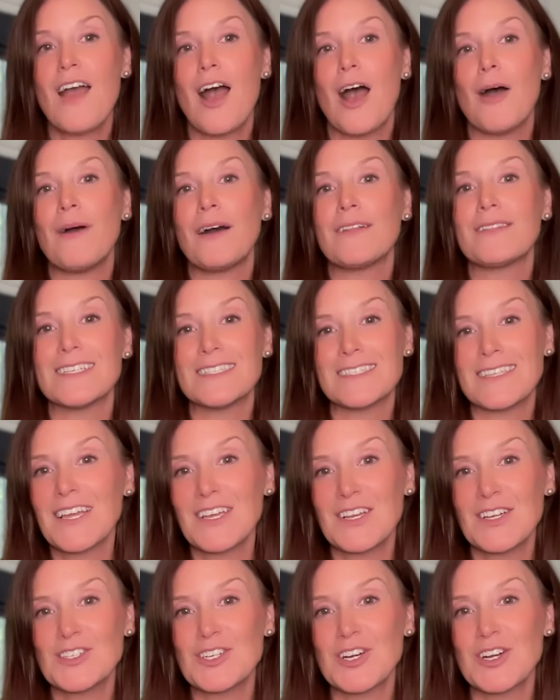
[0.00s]
about the
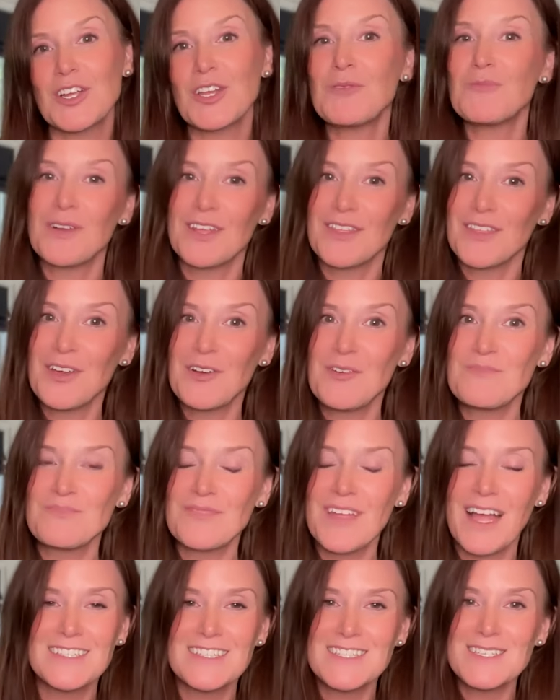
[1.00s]
psychic journey with you.
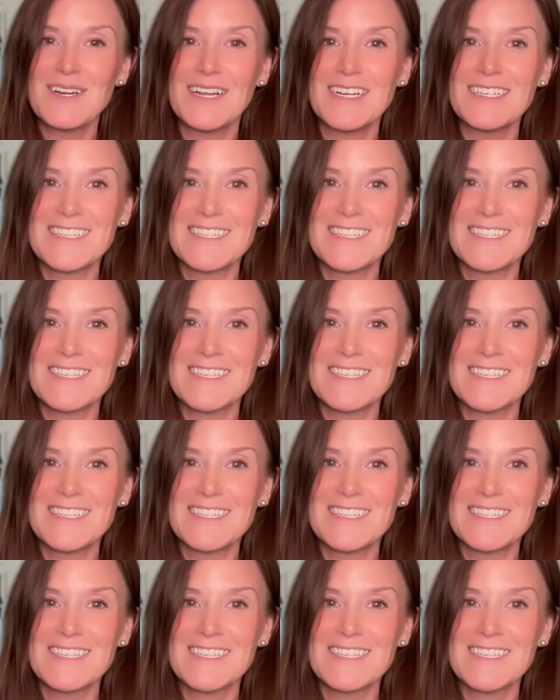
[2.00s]
I'll see you next